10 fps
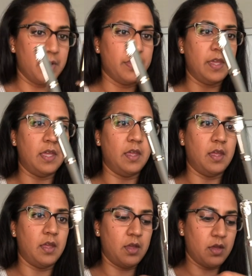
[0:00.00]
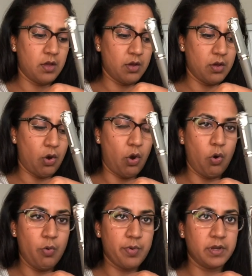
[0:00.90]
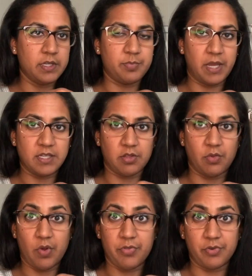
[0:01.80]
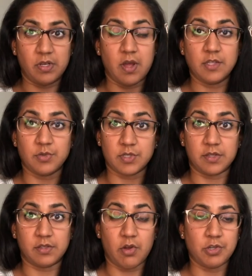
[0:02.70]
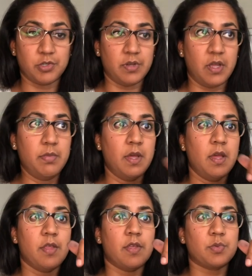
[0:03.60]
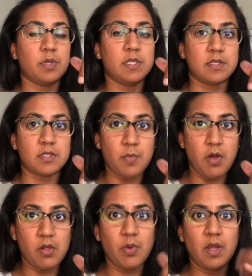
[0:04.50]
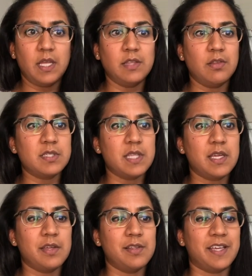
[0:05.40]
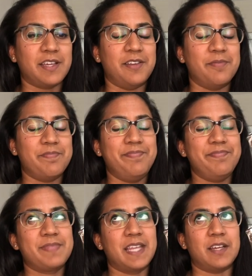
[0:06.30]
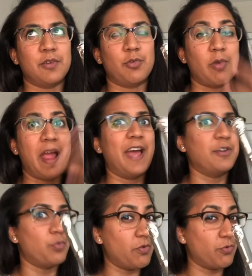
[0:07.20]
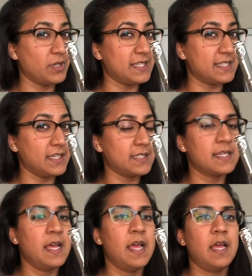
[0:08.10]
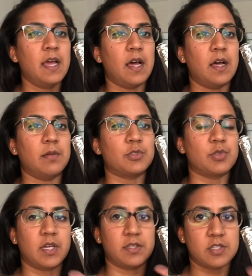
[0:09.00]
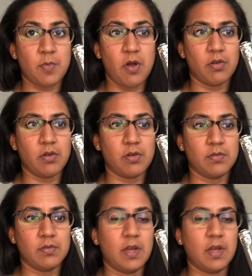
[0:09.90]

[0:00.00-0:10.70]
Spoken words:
The Homer is based on the 139, so it's got the larger nib. This one is the smaller one. It looks like a grand 146. So it's got the smaller,